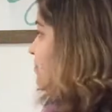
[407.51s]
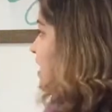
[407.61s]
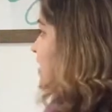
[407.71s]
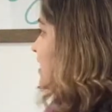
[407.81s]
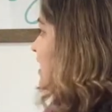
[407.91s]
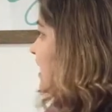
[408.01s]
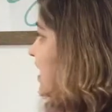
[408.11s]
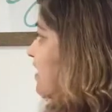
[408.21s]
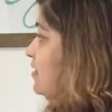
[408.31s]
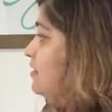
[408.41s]
But
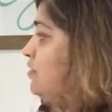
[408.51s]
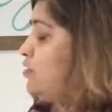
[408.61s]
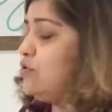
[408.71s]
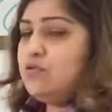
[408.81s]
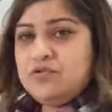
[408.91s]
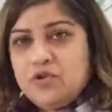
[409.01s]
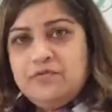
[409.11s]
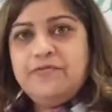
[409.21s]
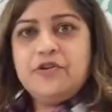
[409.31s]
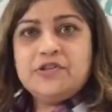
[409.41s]
again, you know,
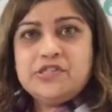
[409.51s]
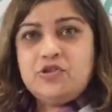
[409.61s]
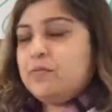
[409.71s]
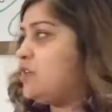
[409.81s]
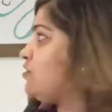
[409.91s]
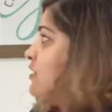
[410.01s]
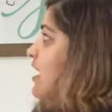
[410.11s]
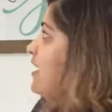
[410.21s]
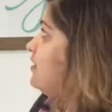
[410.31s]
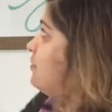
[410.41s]
don't focus too much on
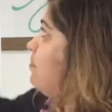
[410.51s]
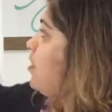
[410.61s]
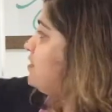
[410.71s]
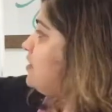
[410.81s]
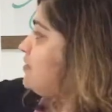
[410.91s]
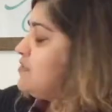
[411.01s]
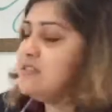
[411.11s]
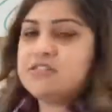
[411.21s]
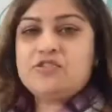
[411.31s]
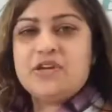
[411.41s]
that, the positives
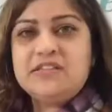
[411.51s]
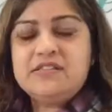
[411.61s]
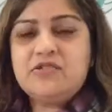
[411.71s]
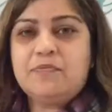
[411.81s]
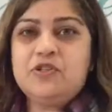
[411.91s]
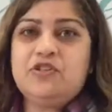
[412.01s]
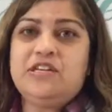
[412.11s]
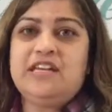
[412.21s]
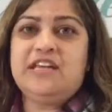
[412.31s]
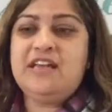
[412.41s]
of the strengths and
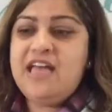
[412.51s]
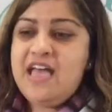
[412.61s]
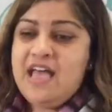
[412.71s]
opportunity.